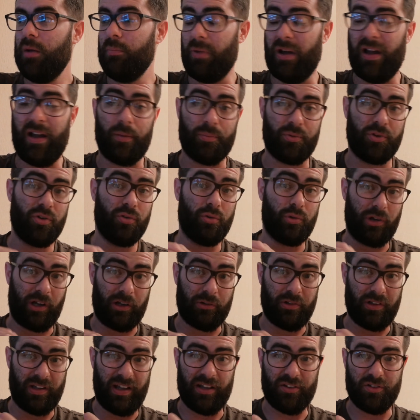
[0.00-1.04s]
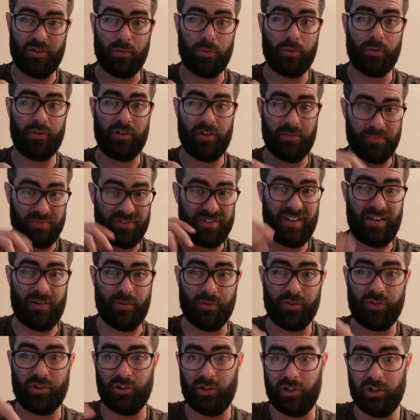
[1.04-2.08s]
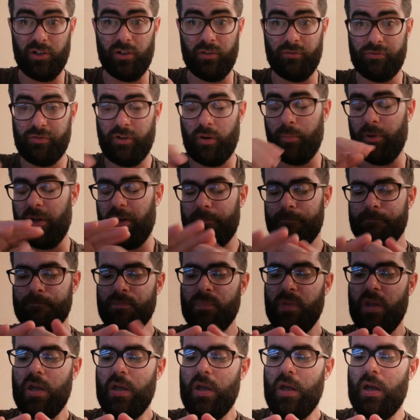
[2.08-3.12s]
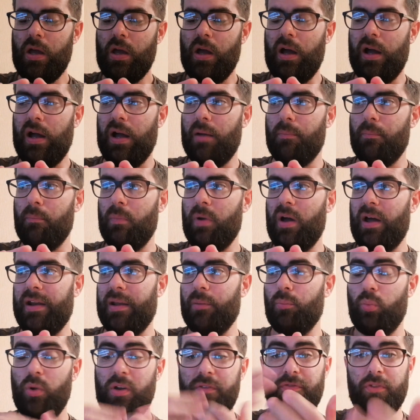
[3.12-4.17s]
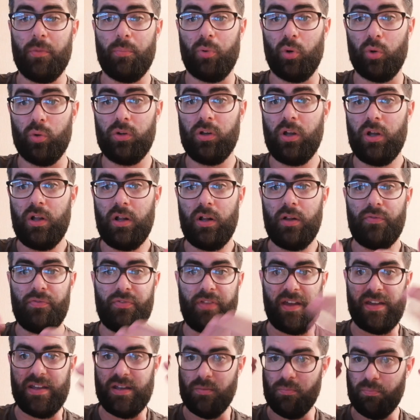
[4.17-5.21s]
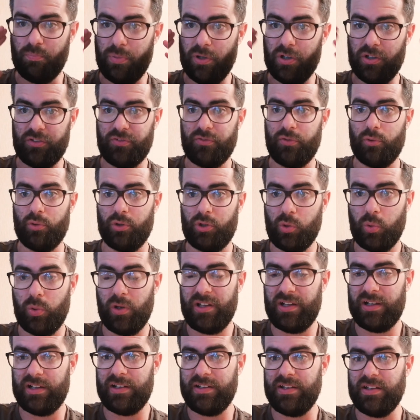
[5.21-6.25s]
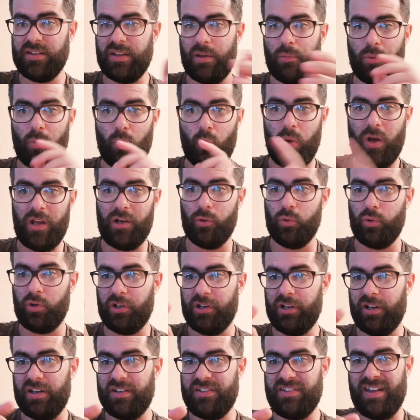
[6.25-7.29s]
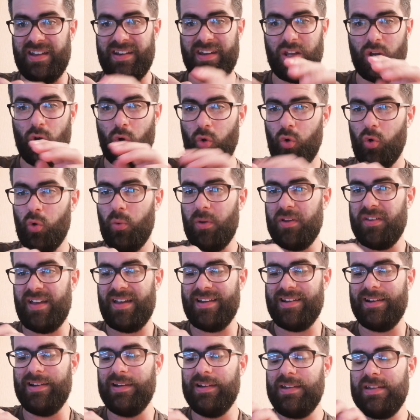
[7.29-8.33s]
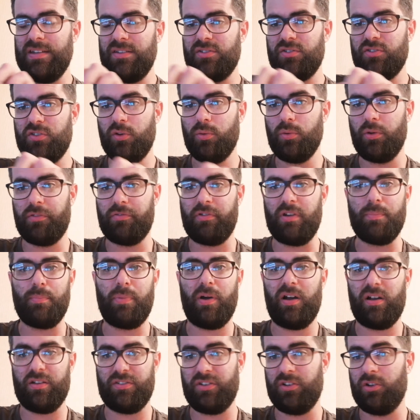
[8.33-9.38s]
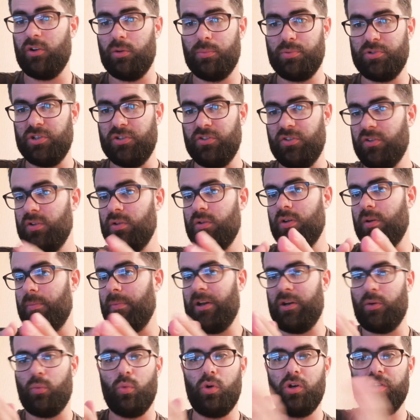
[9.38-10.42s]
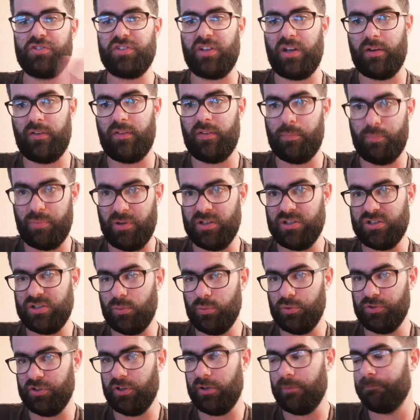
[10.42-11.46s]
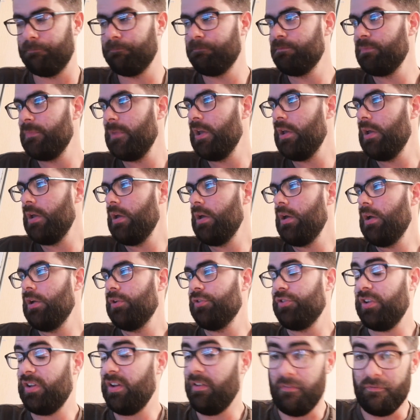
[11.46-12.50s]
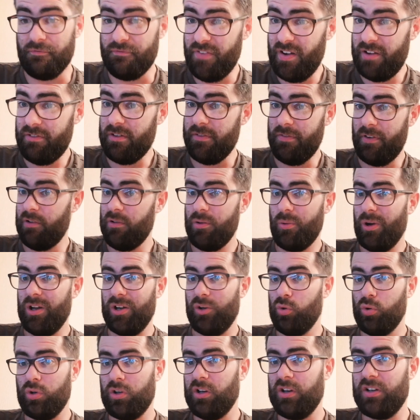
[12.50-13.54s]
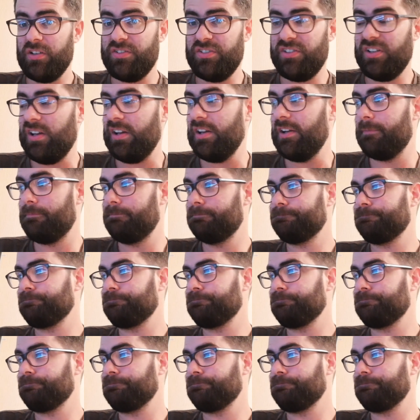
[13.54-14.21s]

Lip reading: Perhaps Aurelio Casino themselves could learn from it. And then with the ball, they burst forward quickly, they were well organised, and they always had at least two or three passing options, no matter what side of the pitch it was on. So they're a very, very well organised side.